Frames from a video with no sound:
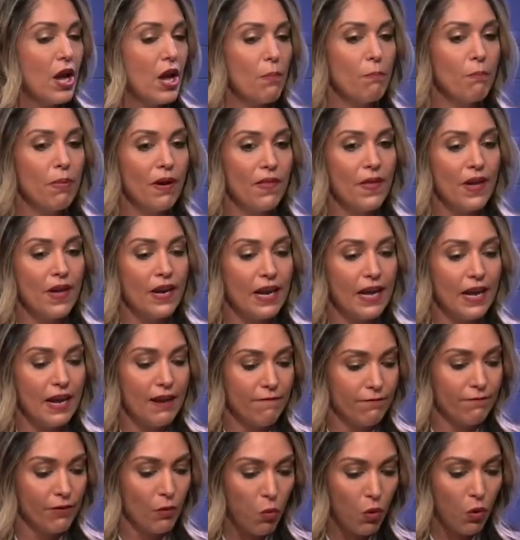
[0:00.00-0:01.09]
But then
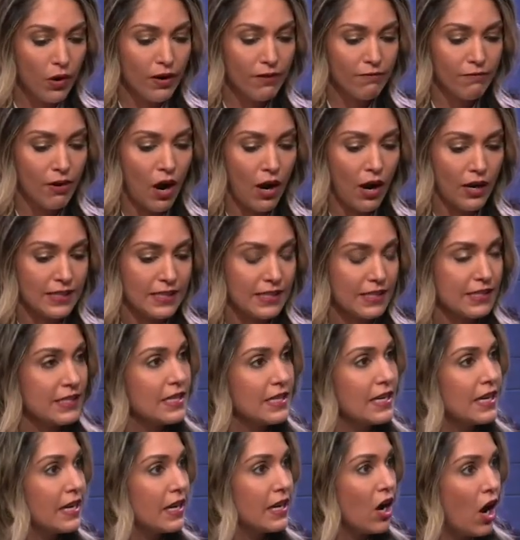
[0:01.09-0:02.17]
if the word of God's
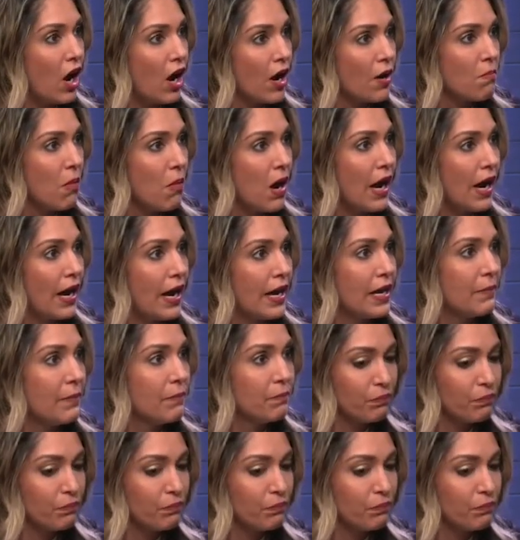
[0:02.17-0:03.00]
sitting on my